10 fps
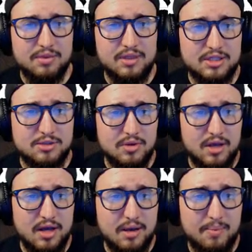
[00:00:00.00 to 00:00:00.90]
This
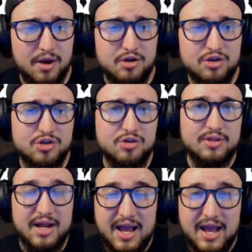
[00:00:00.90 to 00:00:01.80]

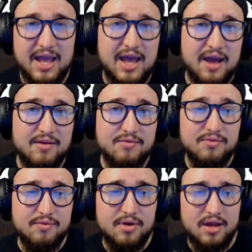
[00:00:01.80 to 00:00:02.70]
Behringer that I have,
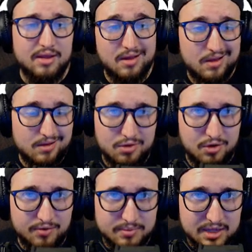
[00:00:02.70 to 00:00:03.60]
I don't
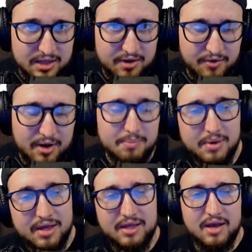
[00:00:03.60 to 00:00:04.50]
know if I'm saying that right,
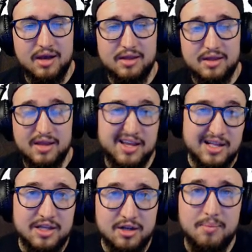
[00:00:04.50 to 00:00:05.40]
but it
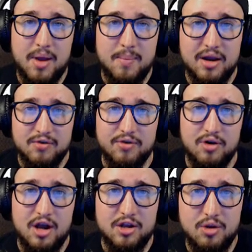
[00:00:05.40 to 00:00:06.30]
cleaned up my
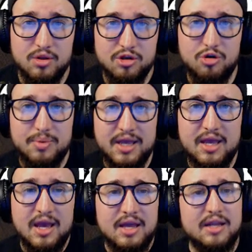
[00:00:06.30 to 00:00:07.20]
microphone audio a little
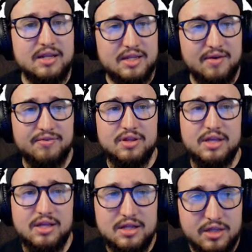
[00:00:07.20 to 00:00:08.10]
bit. It
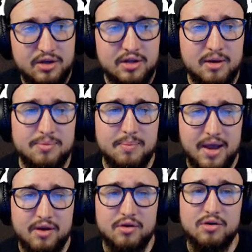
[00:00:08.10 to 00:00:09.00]
definitely cleaned up the
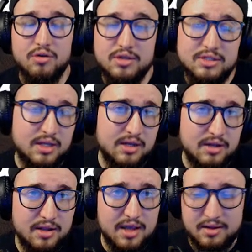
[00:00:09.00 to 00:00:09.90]
background noise,
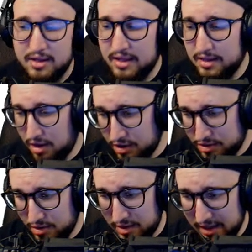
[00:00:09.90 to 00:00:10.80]
and it
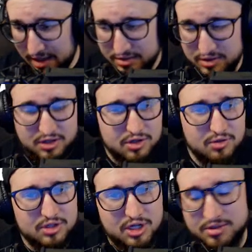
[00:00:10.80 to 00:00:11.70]
also allows you to
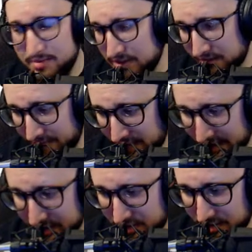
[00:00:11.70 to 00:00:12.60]
do adjustments on the
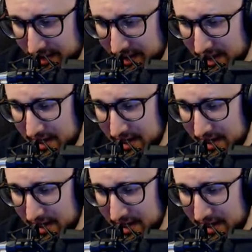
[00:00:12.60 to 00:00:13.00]
fly. So like,